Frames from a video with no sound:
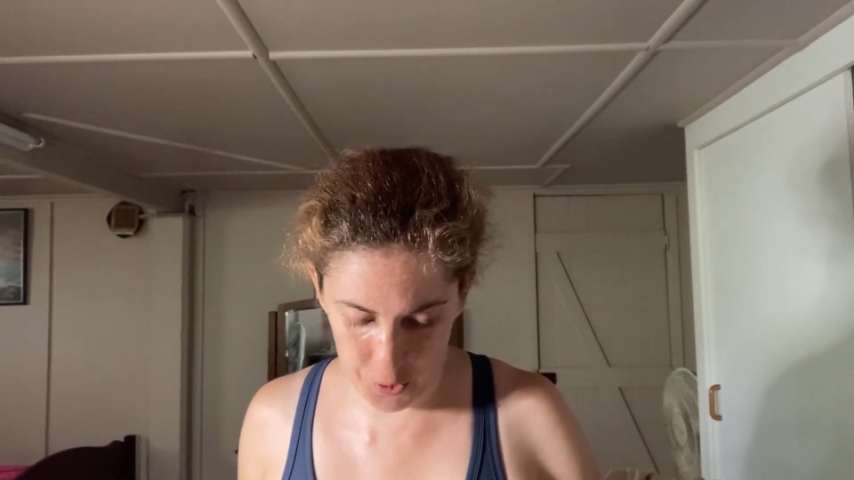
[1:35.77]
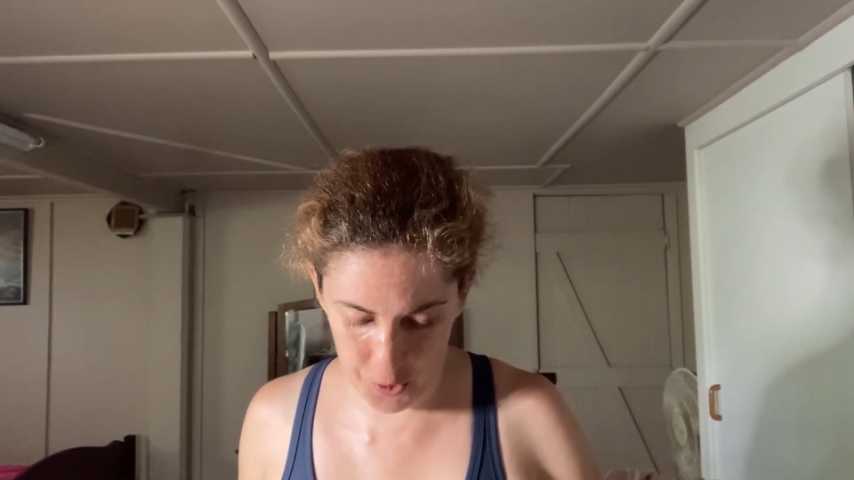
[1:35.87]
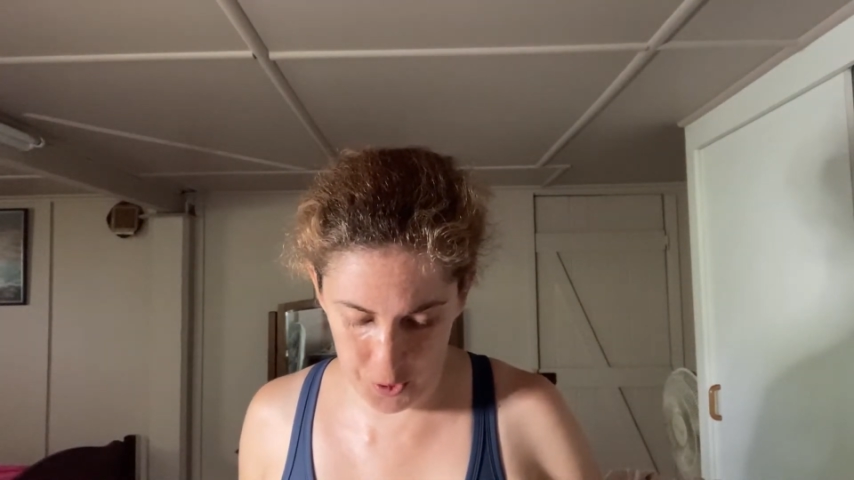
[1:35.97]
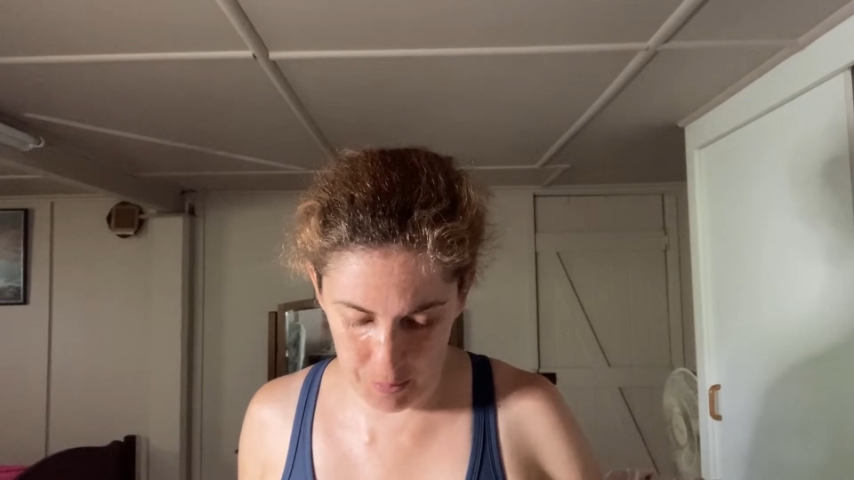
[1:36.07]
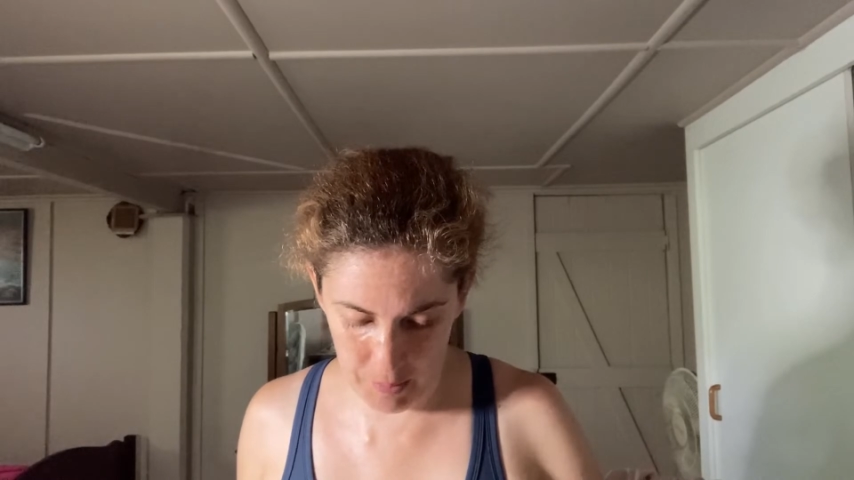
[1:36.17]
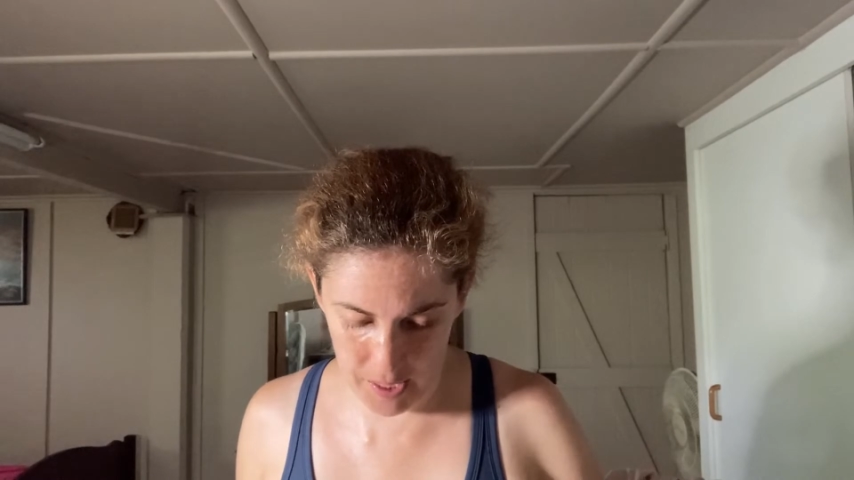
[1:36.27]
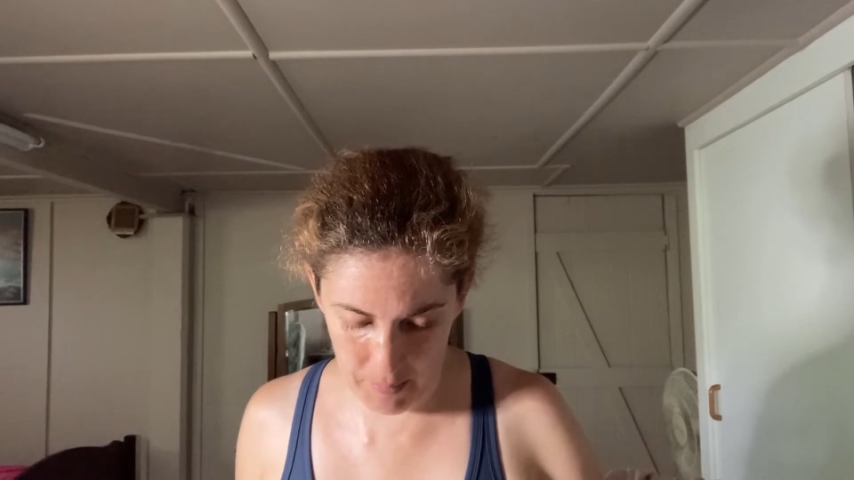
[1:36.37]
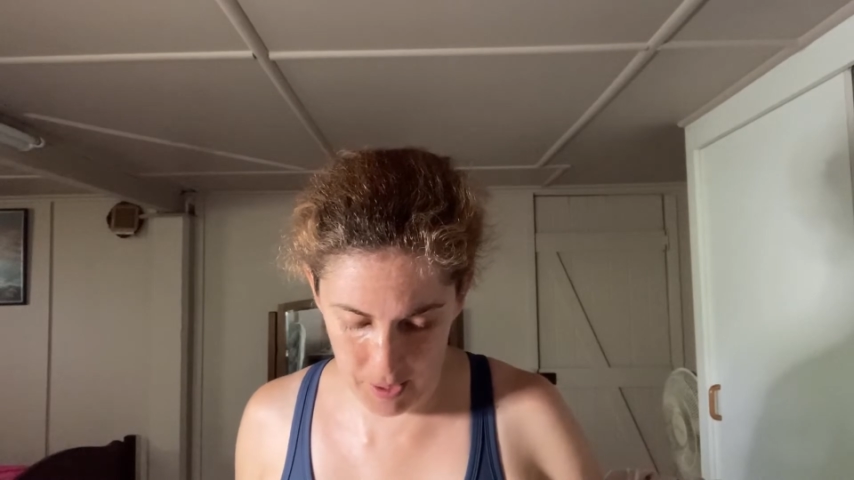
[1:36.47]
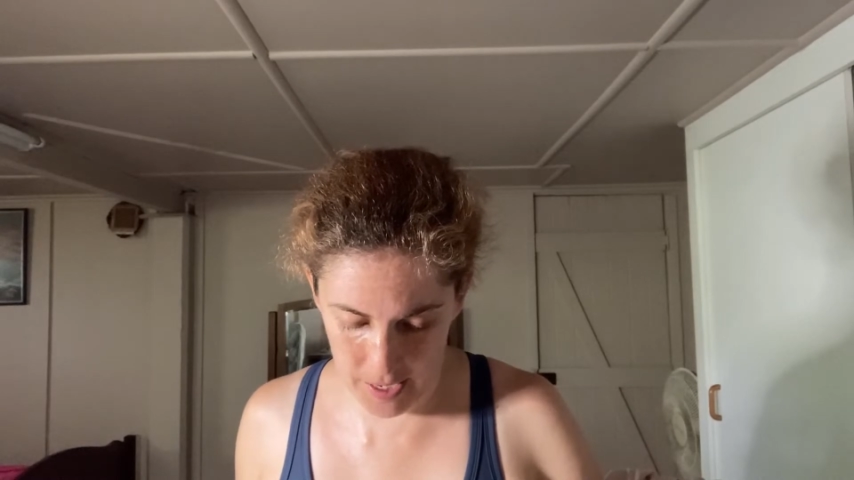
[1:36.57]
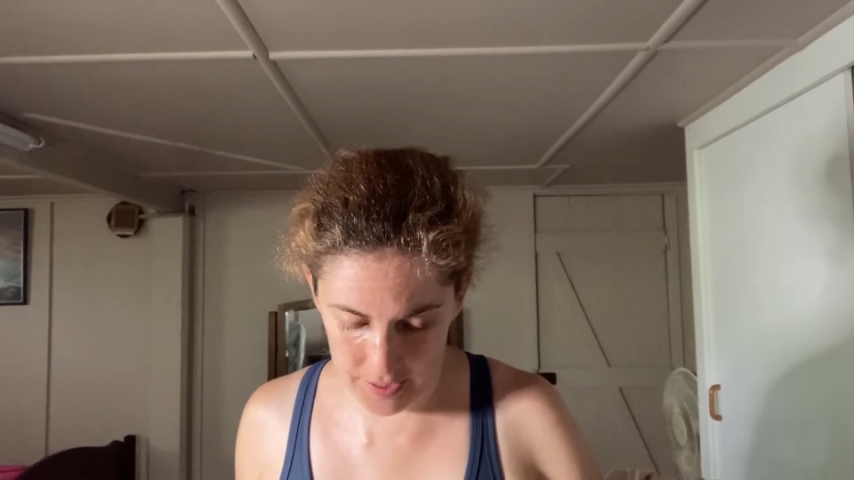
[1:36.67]
use
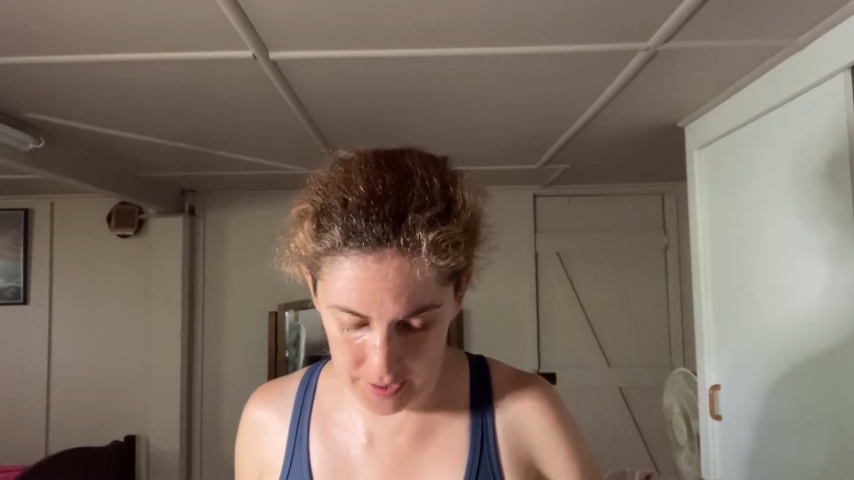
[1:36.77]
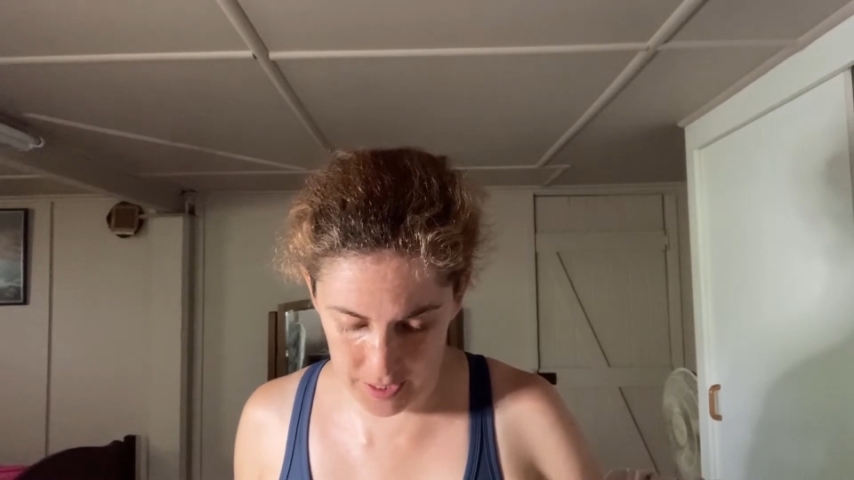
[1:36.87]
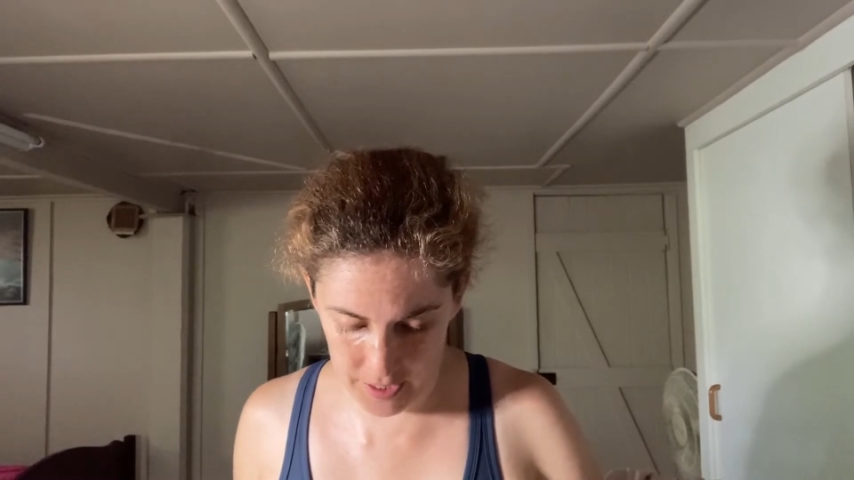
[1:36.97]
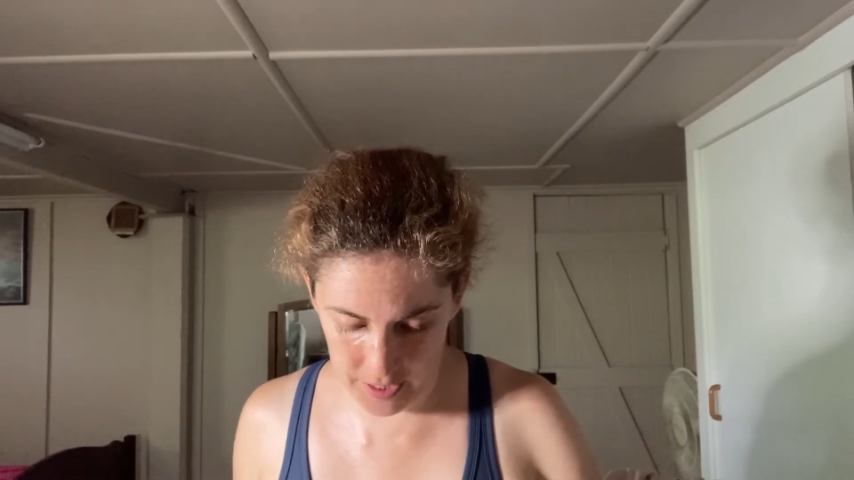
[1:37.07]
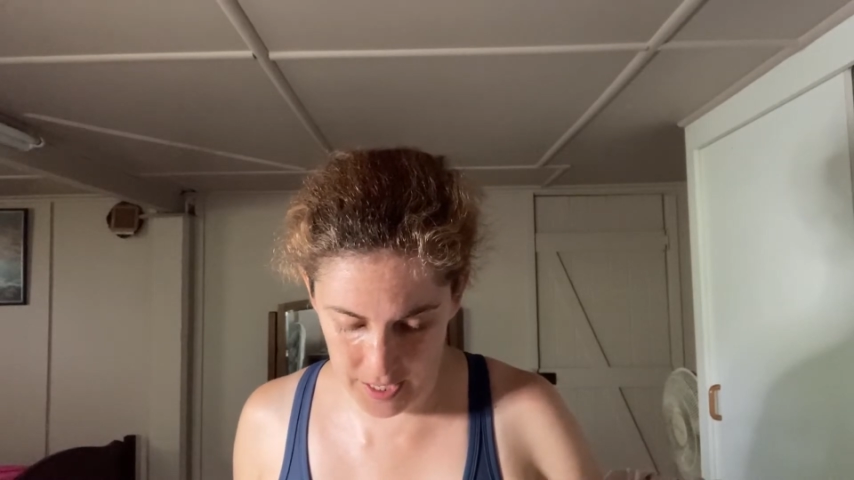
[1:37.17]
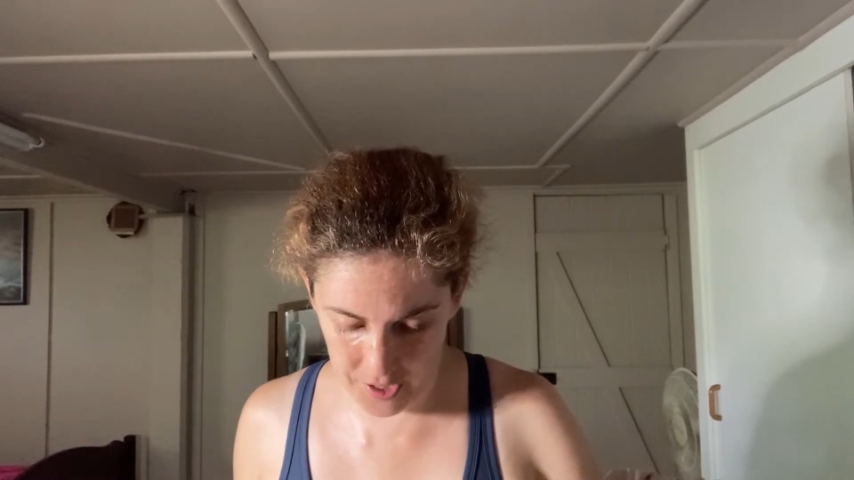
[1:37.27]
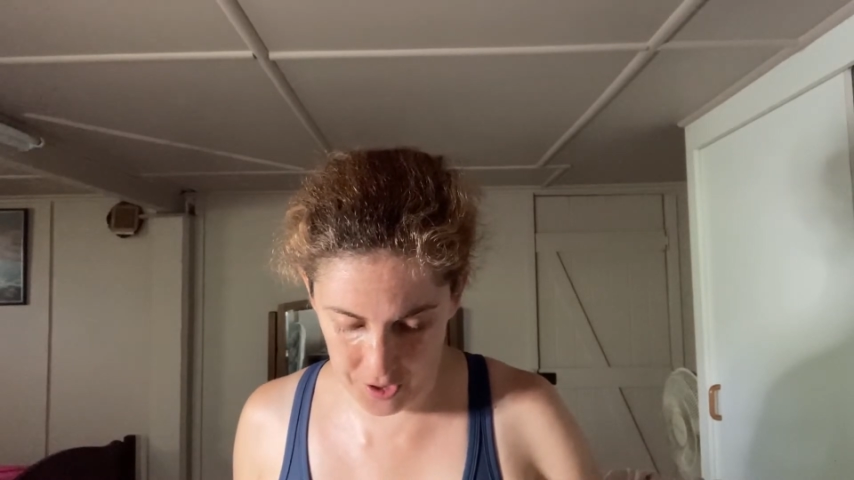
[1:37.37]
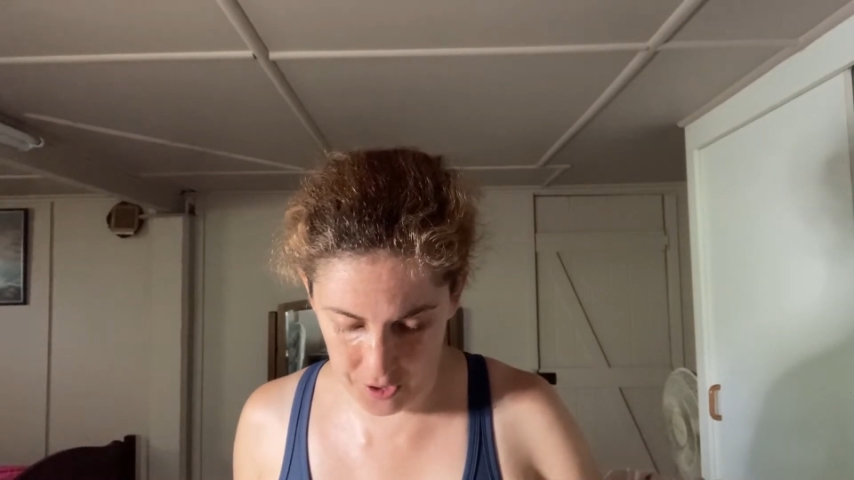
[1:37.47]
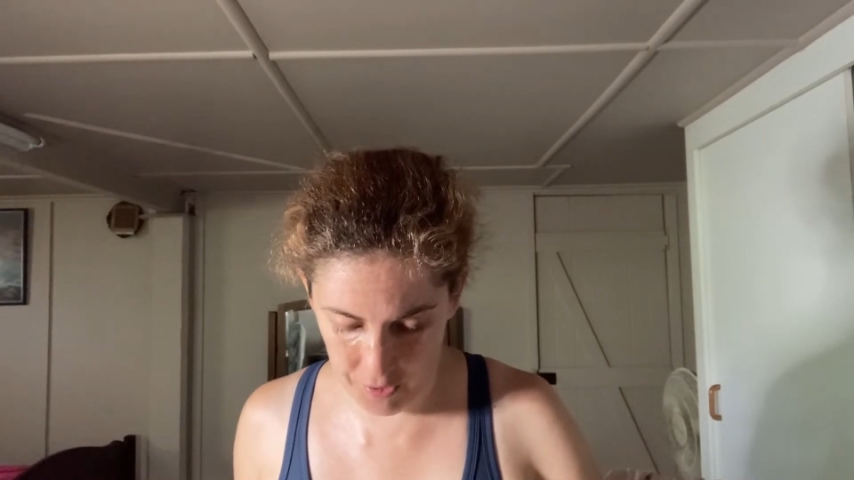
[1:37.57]
BMI as an indication